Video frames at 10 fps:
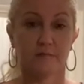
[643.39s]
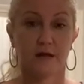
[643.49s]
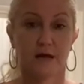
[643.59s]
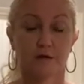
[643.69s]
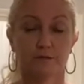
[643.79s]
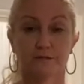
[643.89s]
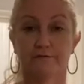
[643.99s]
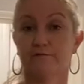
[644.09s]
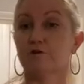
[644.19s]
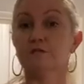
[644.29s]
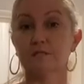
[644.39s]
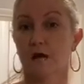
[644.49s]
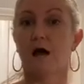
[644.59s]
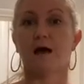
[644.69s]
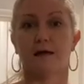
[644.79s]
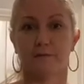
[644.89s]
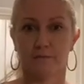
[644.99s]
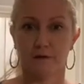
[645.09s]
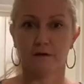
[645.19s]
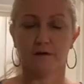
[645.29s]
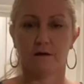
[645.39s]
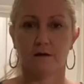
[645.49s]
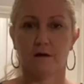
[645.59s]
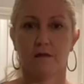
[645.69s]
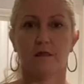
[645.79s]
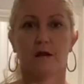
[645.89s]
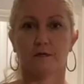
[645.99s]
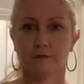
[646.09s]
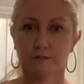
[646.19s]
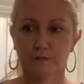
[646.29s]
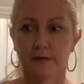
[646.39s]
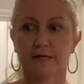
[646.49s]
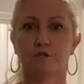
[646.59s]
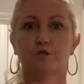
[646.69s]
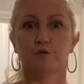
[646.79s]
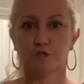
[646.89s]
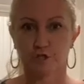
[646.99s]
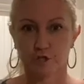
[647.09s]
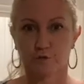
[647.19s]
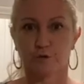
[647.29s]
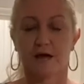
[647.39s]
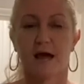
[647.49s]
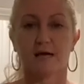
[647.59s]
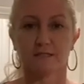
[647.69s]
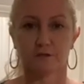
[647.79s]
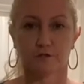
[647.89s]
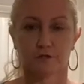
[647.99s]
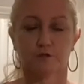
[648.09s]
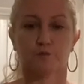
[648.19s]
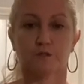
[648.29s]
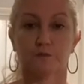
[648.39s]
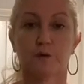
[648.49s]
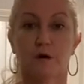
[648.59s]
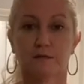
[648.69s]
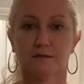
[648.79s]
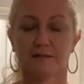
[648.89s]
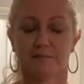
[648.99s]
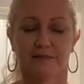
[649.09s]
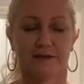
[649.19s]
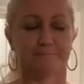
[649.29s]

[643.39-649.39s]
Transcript: And it was the first time that I used my intuition to react or respond to something.